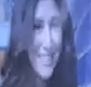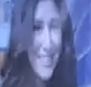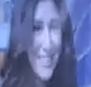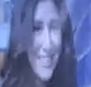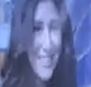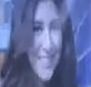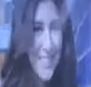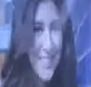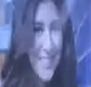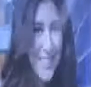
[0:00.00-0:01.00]

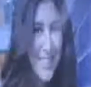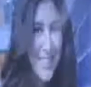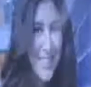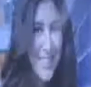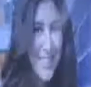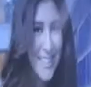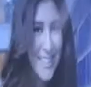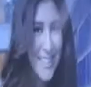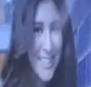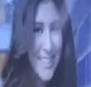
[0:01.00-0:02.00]

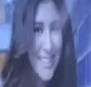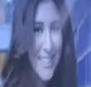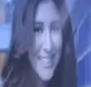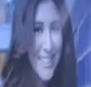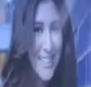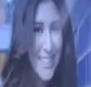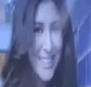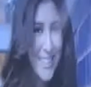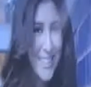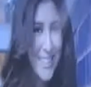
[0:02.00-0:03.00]

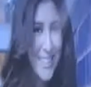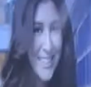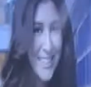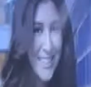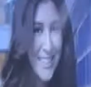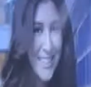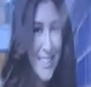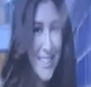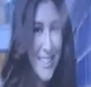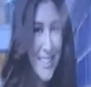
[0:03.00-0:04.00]

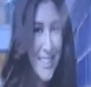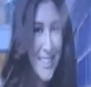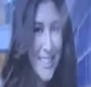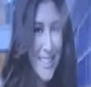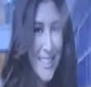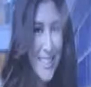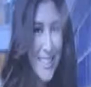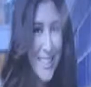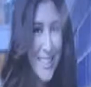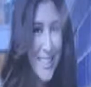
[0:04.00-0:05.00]

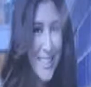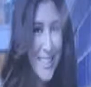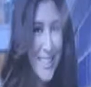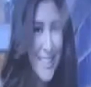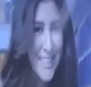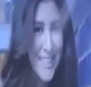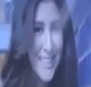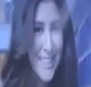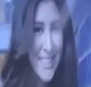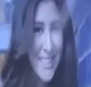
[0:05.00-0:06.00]

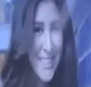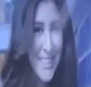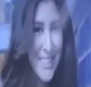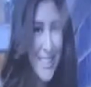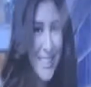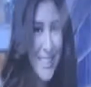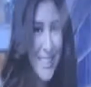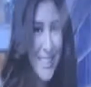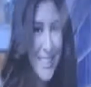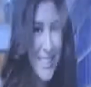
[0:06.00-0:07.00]

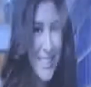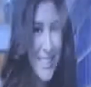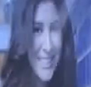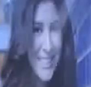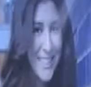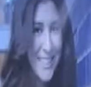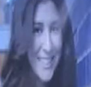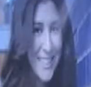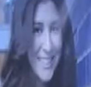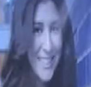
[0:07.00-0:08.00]
No words are spoken by the person on screen.